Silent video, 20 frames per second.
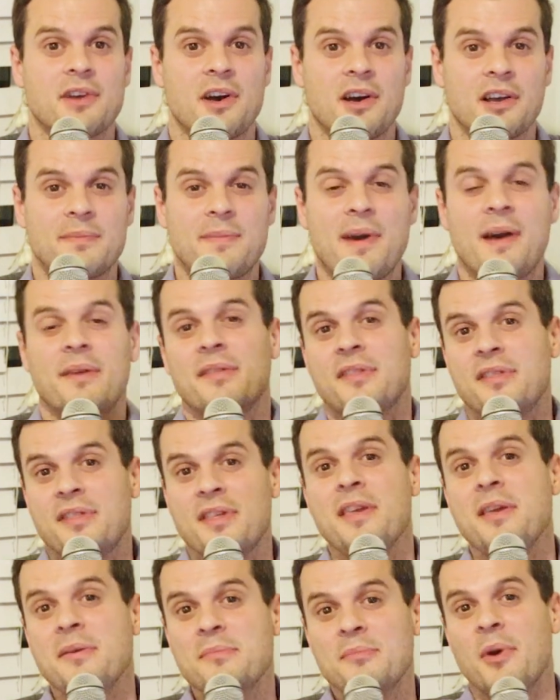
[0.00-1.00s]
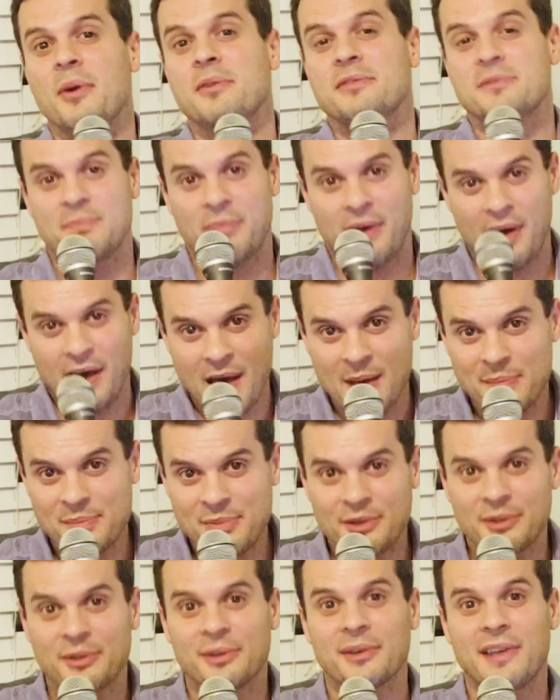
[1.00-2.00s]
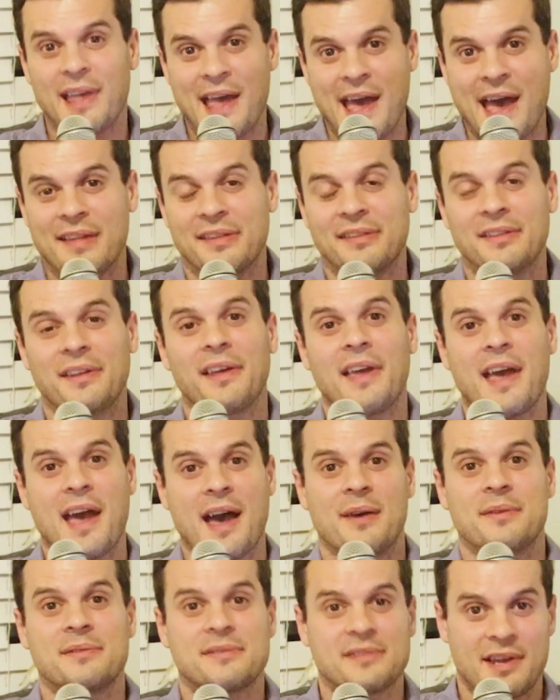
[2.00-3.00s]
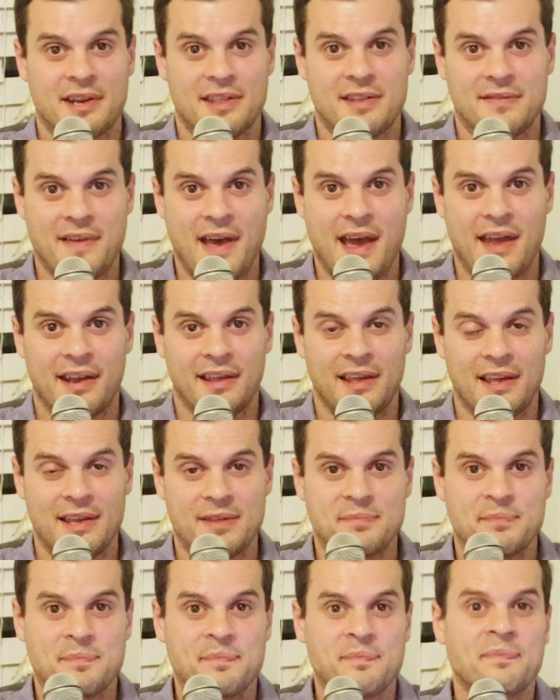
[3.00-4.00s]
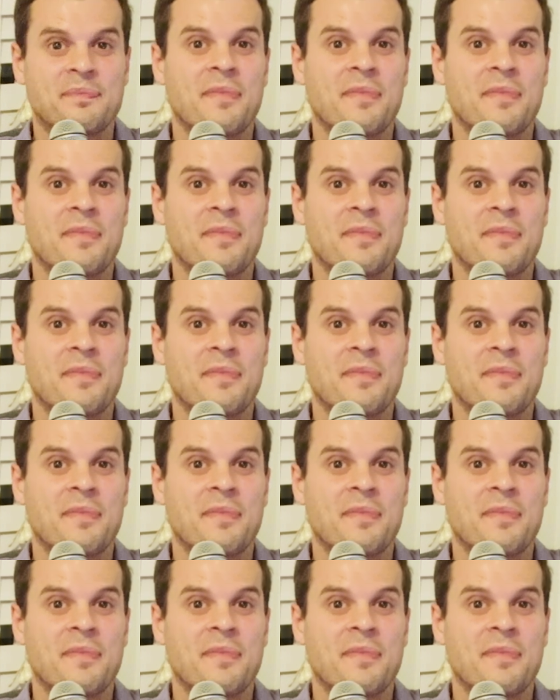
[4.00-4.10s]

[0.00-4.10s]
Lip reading: talk about the most popular Catholic outside the Vatican.